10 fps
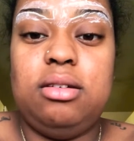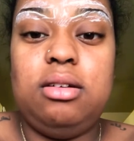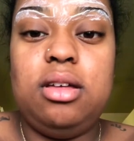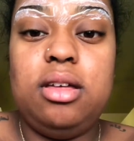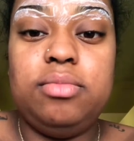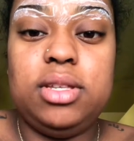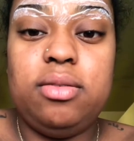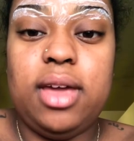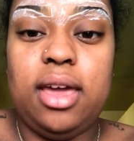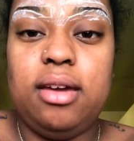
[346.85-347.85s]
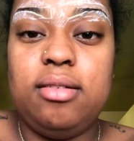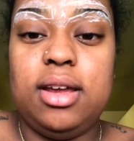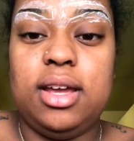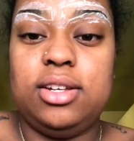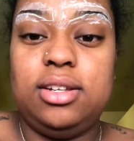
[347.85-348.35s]
Oh, I'm so
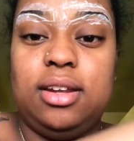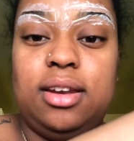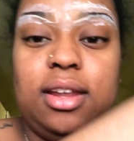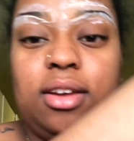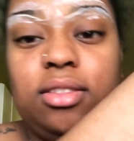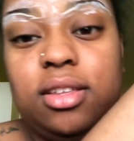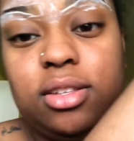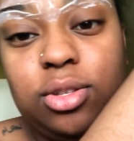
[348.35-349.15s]
hairy. I should have naired this